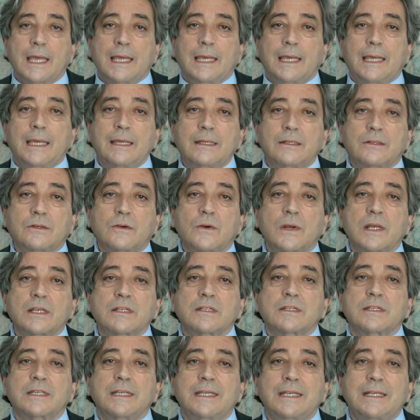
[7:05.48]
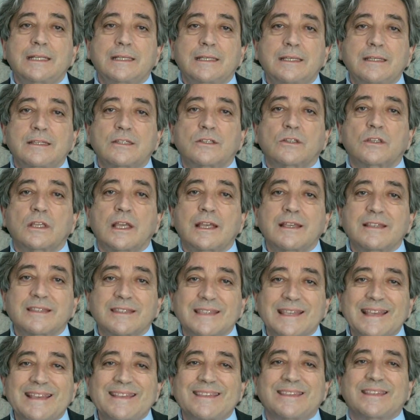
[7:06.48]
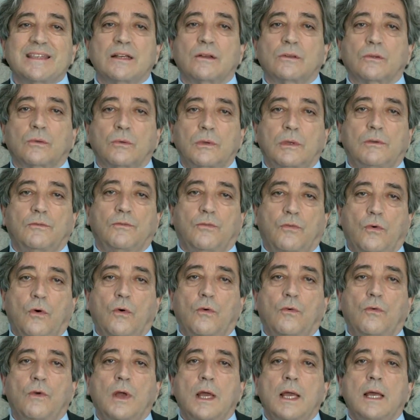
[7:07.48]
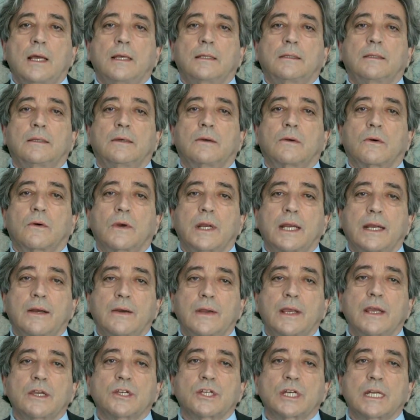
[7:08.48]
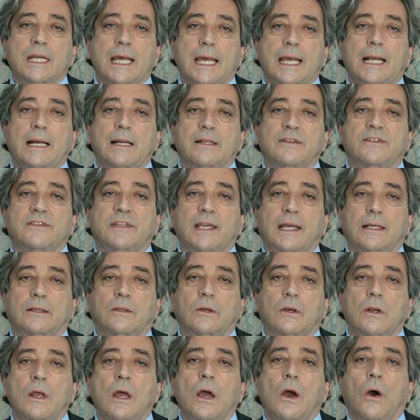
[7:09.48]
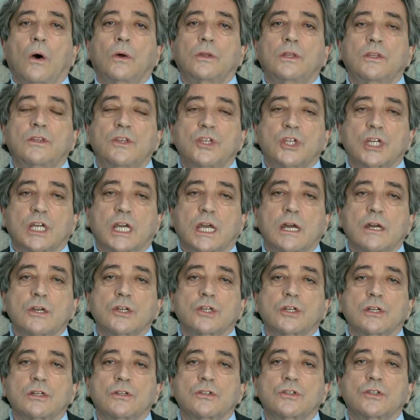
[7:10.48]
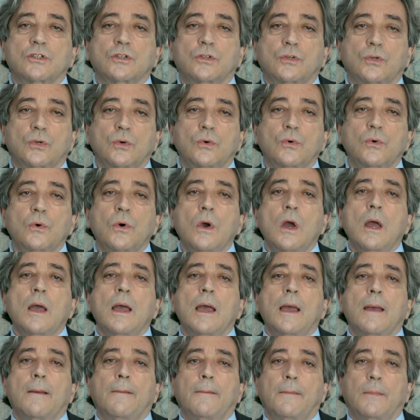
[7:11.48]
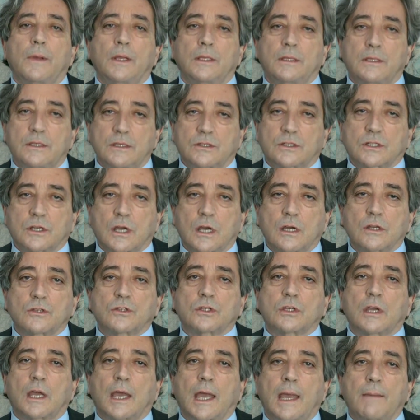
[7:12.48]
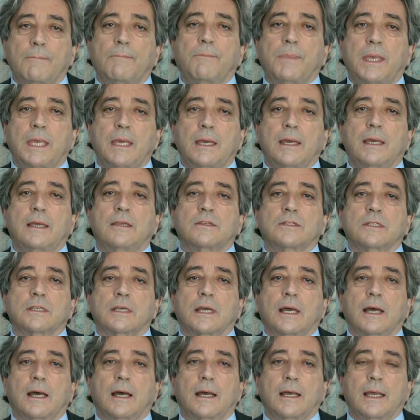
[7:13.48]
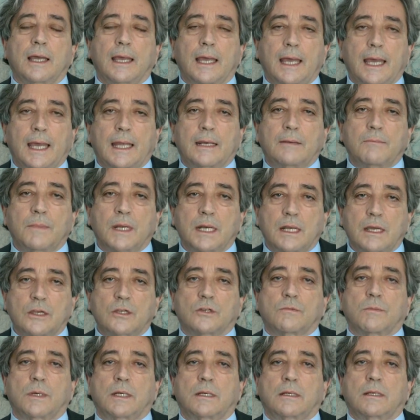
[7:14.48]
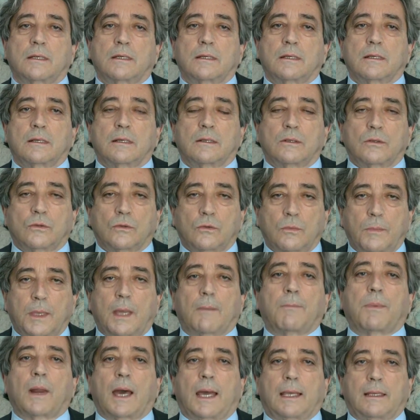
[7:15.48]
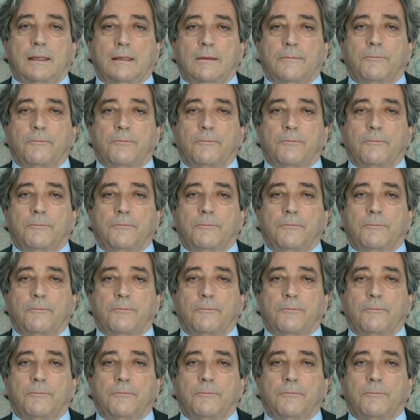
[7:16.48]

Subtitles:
interests, it is essential to involve the recreation angler sector on the discussions to discuss MPAs and management to be applied.